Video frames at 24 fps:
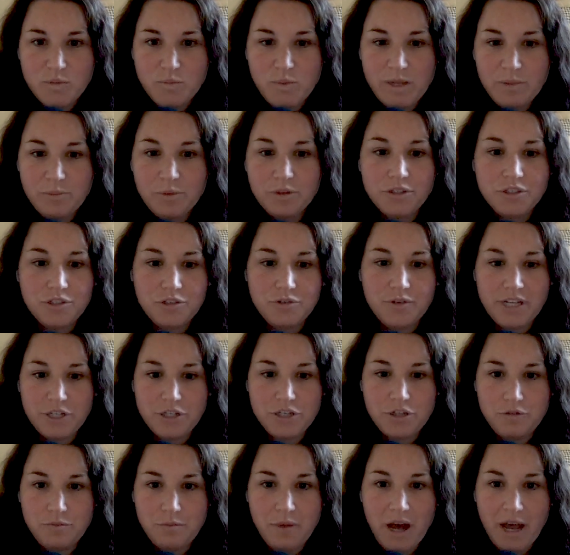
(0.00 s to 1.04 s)
as people
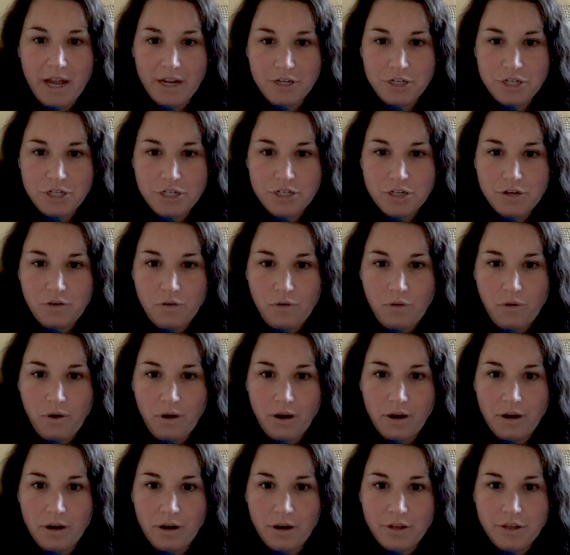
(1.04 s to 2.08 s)
doing too much
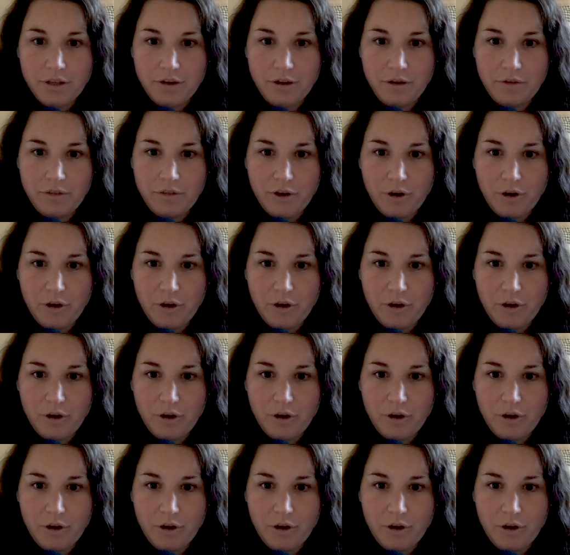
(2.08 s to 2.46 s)
or you know